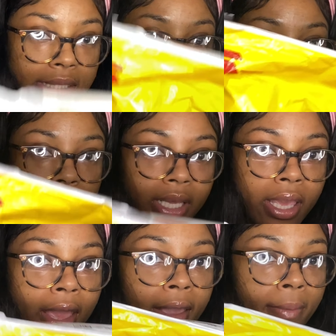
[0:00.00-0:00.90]
is what it
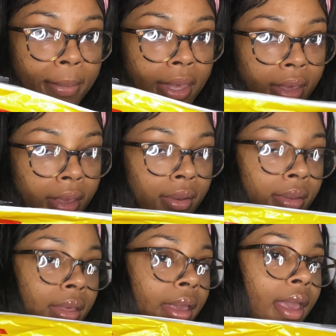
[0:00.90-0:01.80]
came in.
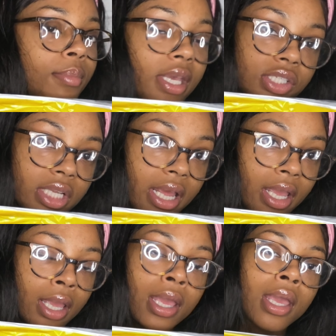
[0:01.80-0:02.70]
It came
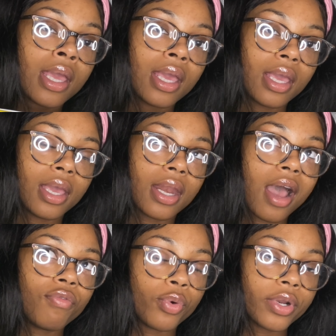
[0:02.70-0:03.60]
yesterday, and
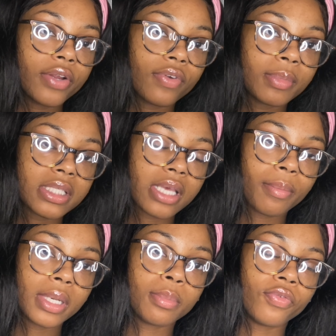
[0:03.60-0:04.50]
I've ordered from this
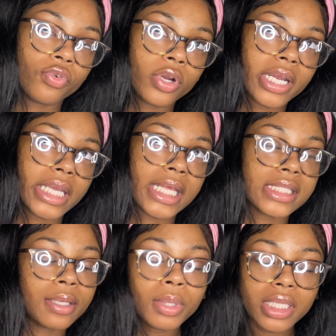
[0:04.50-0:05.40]
company before, and they
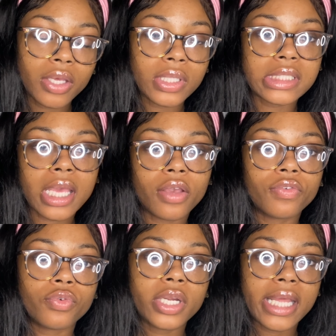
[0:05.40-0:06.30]
typically only take
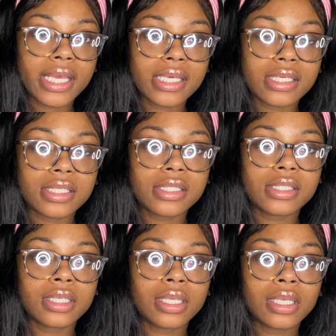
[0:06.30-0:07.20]
four days
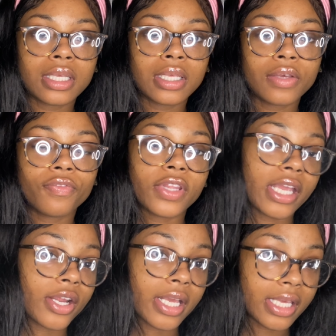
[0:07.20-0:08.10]
for the
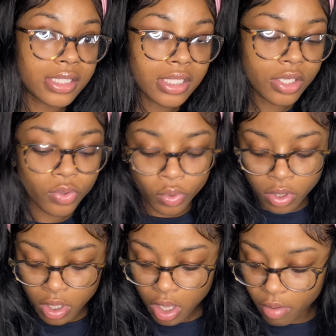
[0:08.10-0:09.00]
hair to get to you,
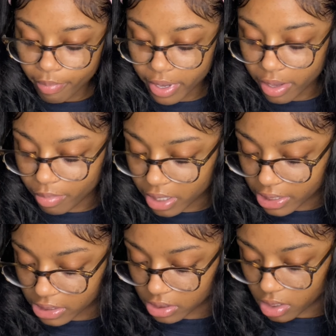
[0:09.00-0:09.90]
but
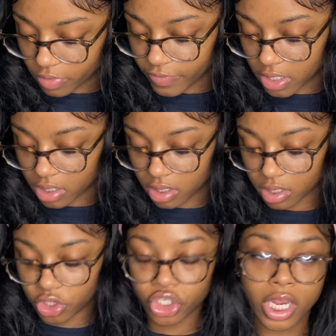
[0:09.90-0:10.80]
because of
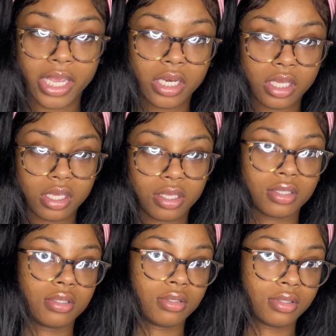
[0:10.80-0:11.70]
the
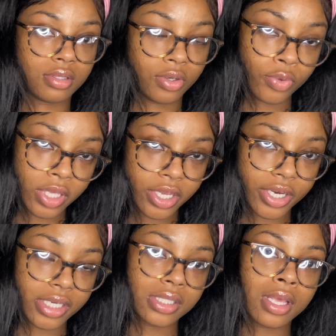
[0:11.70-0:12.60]
Chinese
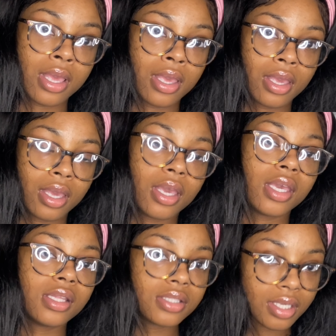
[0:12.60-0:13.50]
Year's,
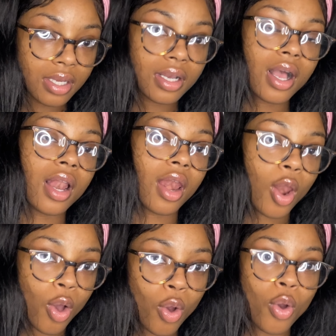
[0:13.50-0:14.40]
it took a
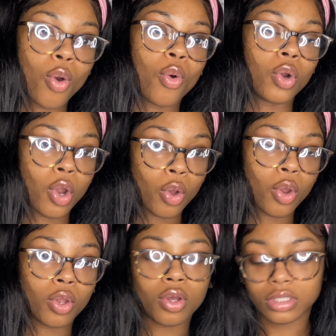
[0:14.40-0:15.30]
long, long,
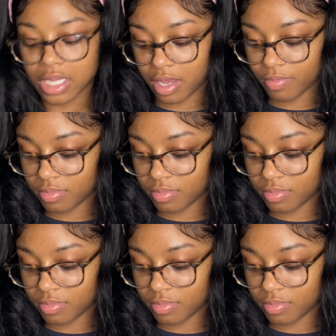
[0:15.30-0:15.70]
long time.